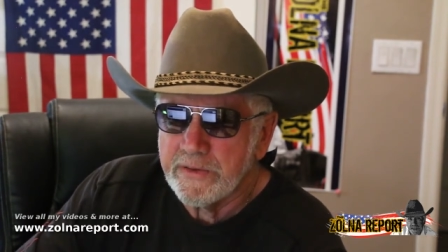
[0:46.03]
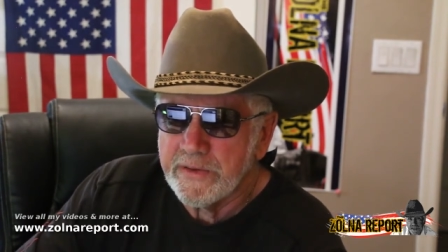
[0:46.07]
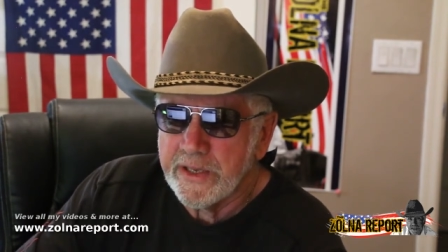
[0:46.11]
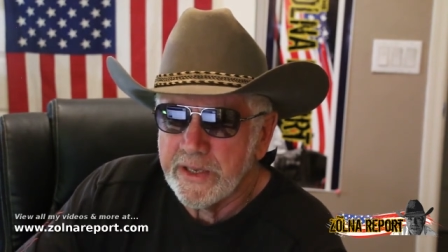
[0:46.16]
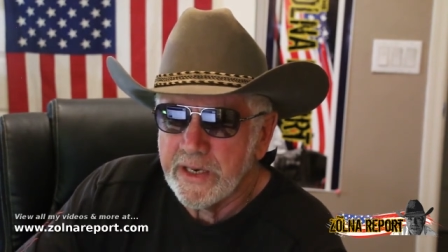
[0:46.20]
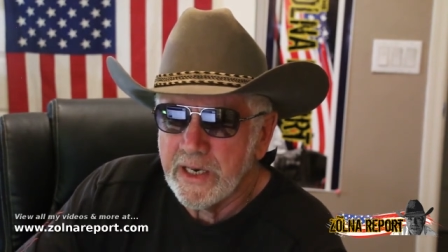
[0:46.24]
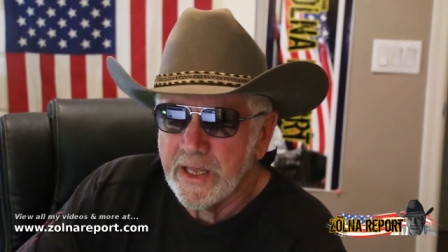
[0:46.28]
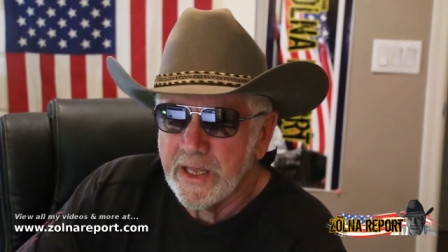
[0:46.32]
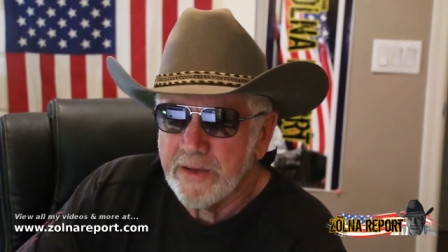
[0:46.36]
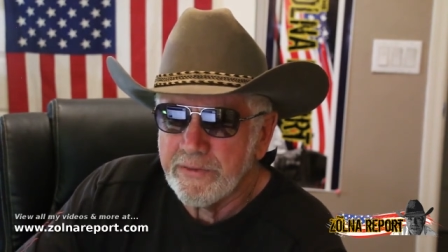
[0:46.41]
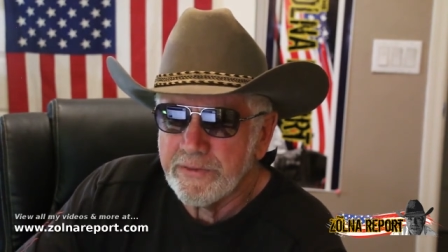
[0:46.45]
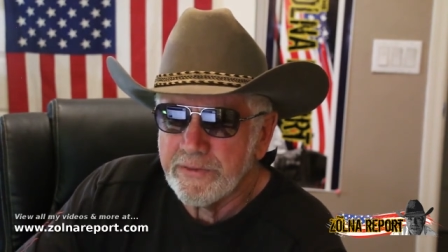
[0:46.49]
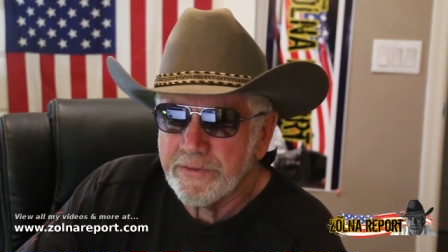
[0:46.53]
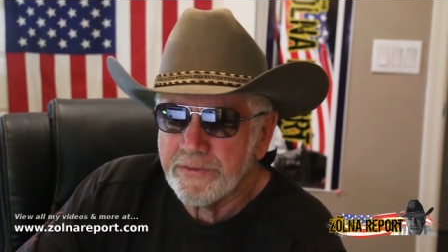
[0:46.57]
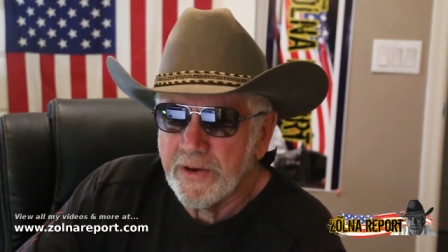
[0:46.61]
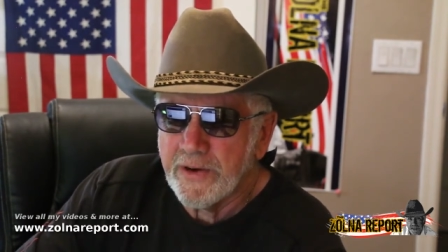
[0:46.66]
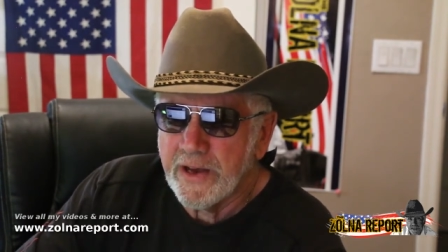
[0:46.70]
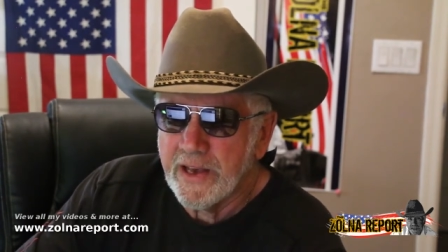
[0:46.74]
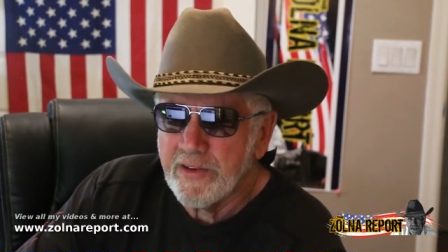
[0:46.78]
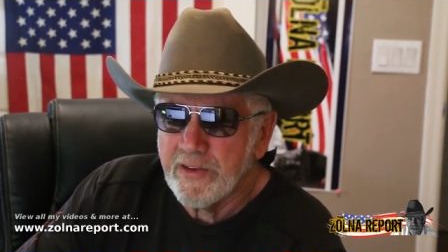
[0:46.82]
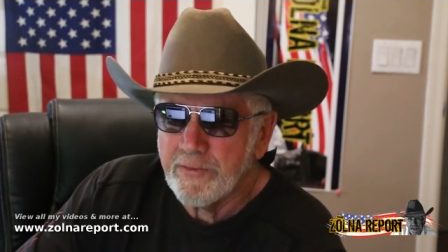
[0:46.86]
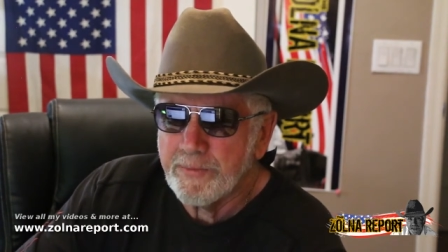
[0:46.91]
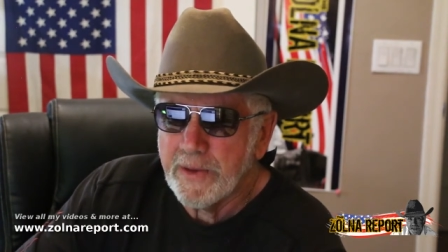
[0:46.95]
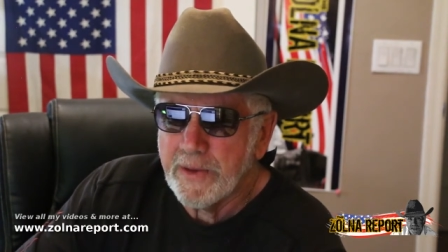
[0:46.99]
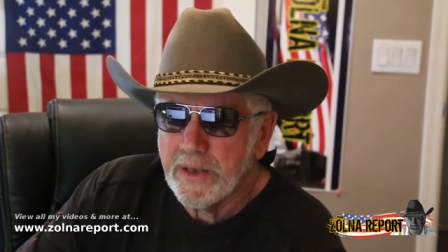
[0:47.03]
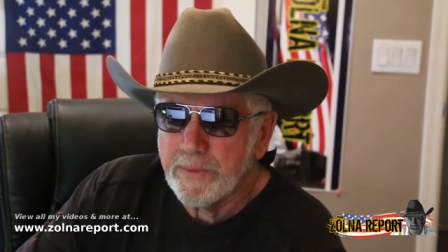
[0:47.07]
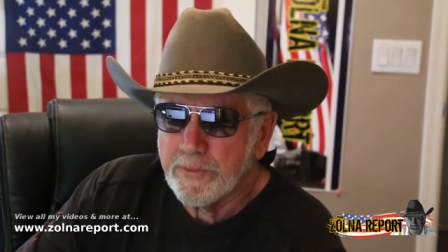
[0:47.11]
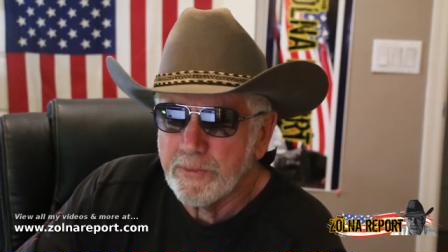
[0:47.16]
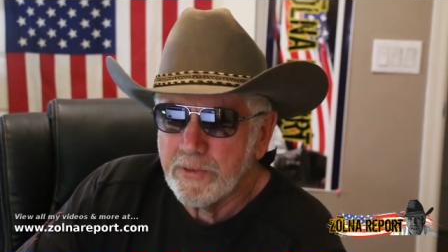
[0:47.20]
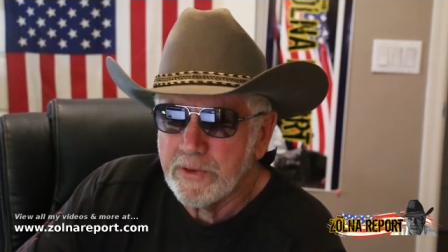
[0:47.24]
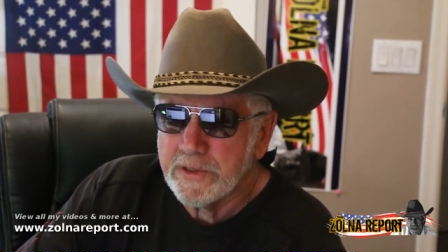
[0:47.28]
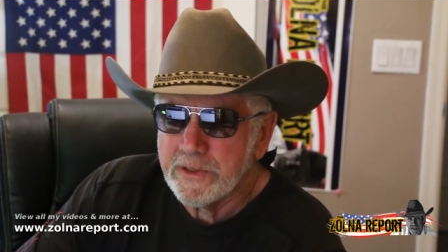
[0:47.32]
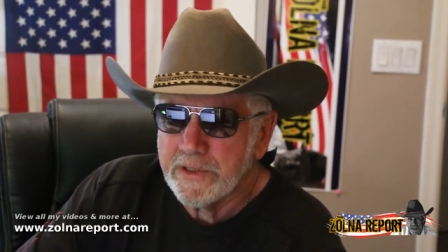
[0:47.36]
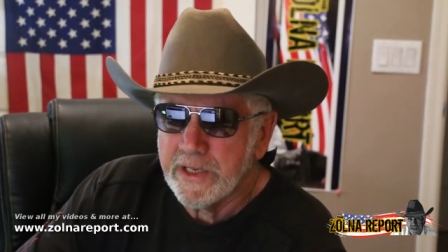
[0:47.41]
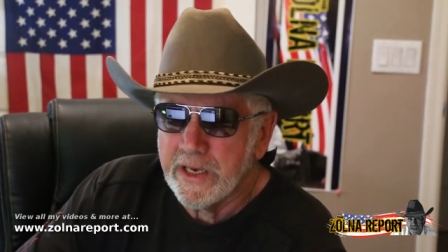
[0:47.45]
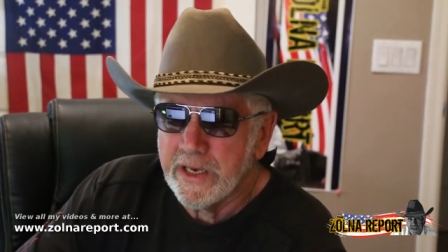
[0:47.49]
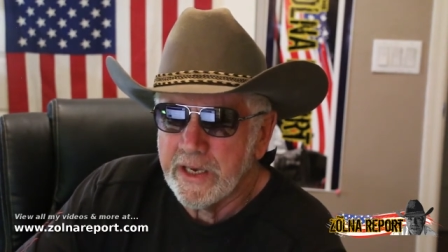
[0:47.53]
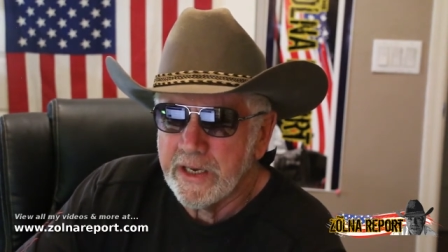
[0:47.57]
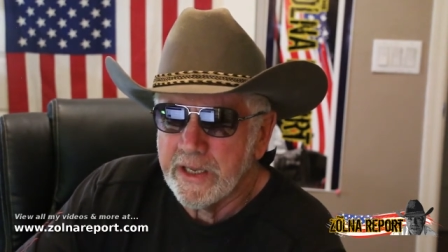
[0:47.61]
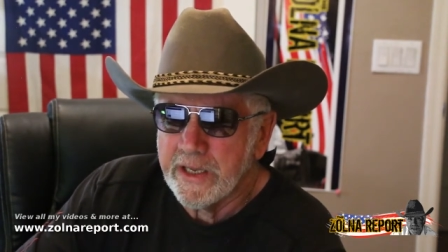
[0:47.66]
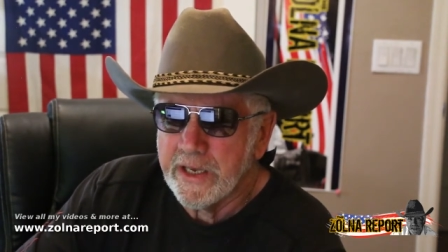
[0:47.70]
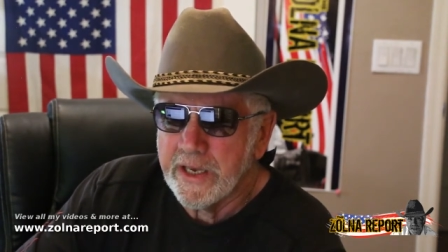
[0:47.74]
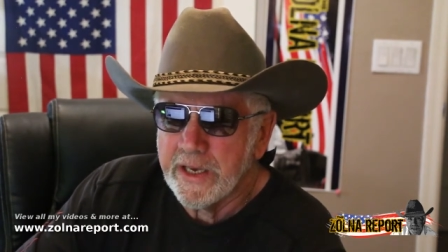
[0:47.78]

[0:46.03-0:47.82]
that left five people dead,